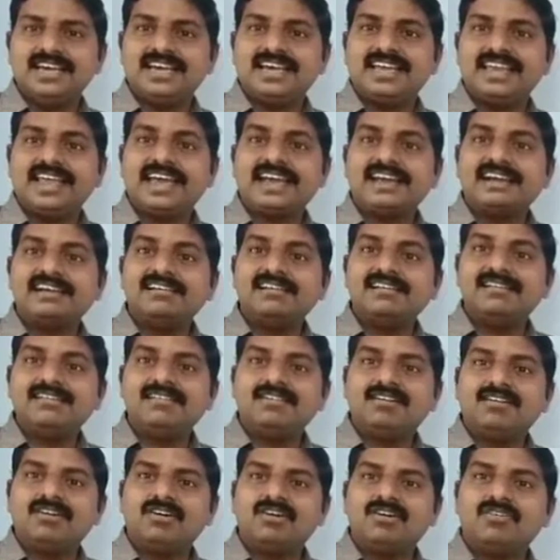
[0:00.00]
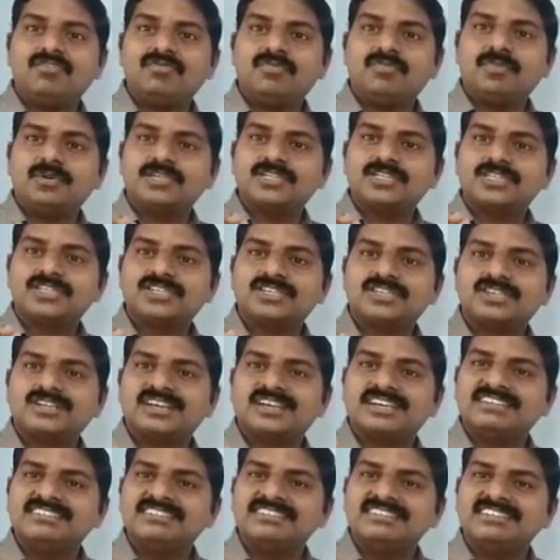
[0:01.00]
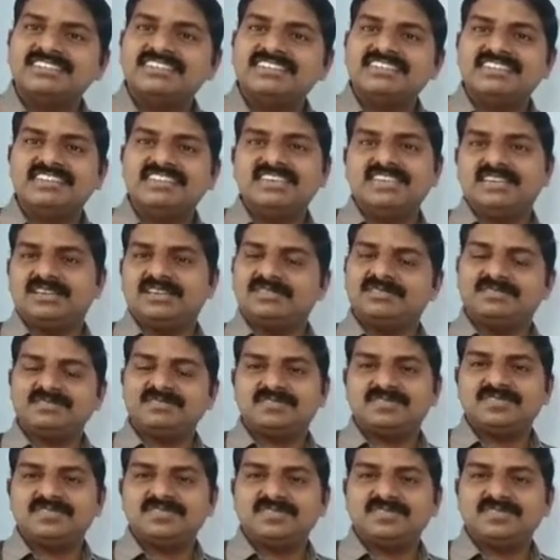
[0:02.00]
an angle of measure 90 degree.